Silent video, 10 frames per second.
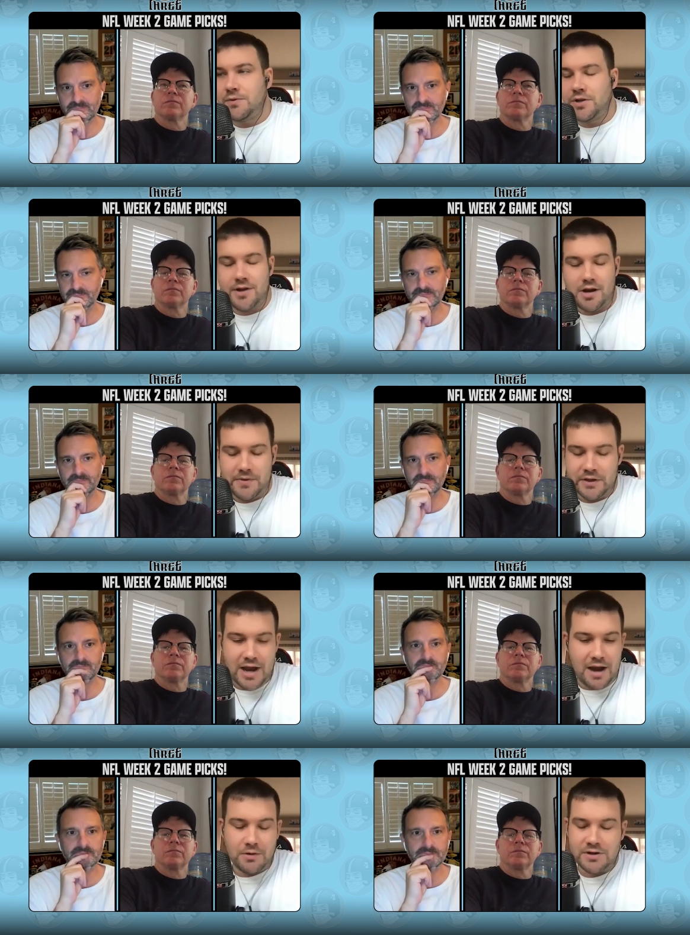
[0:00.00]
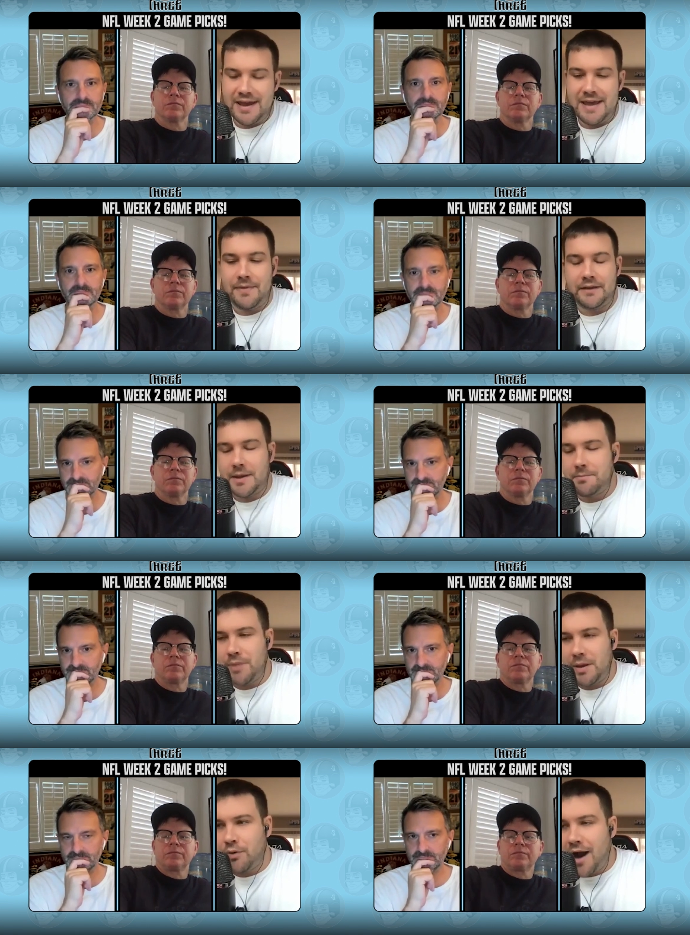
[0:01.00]
Speaker 1: we just talked about the Jaguars game. Like they
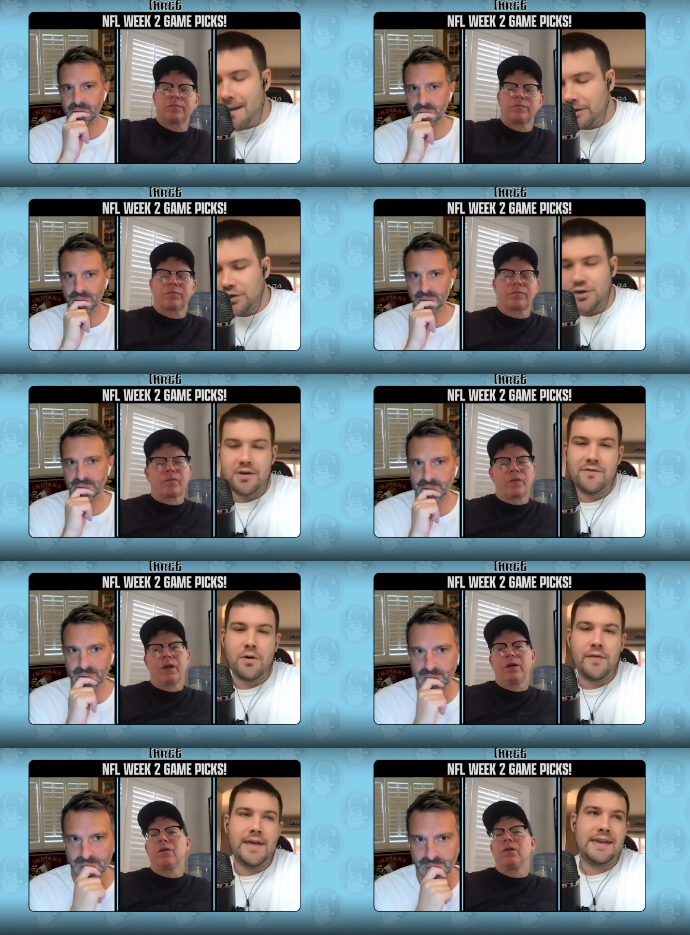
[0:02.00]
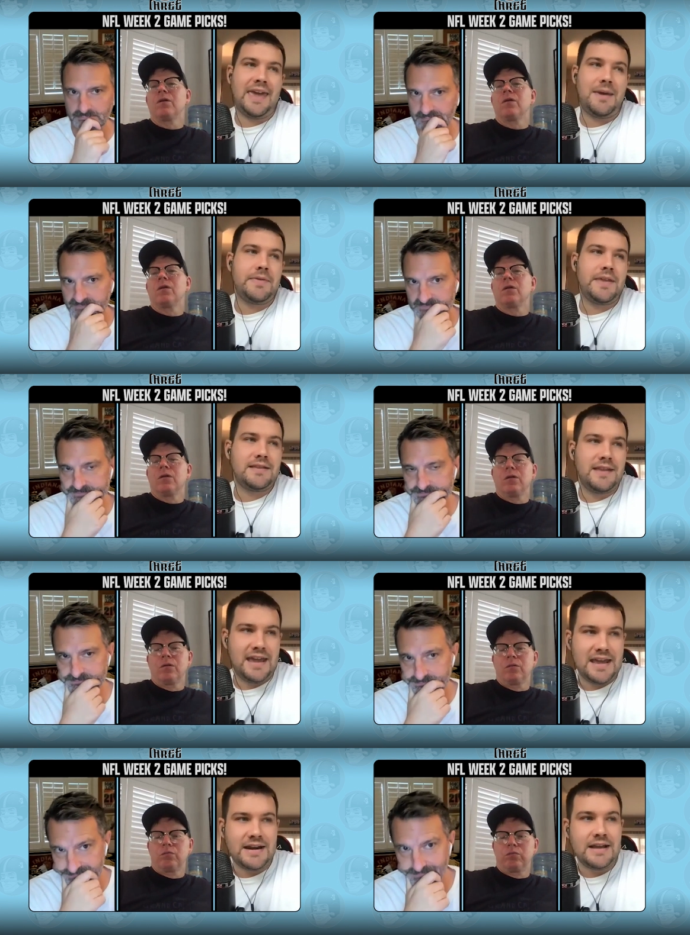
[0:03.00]
they probably shouldn't have won that game, but they
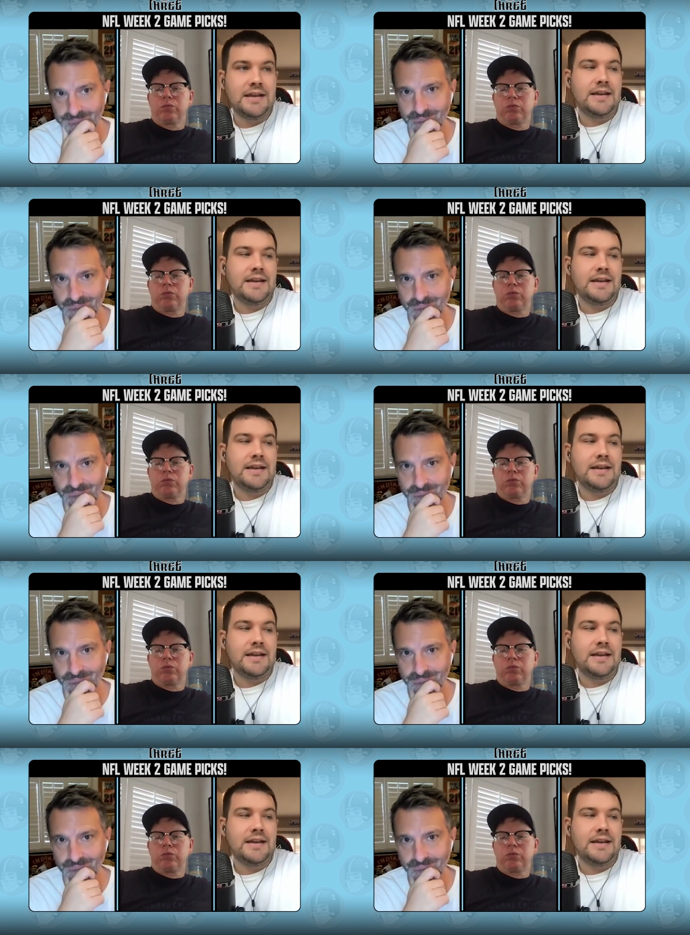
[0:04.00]
did.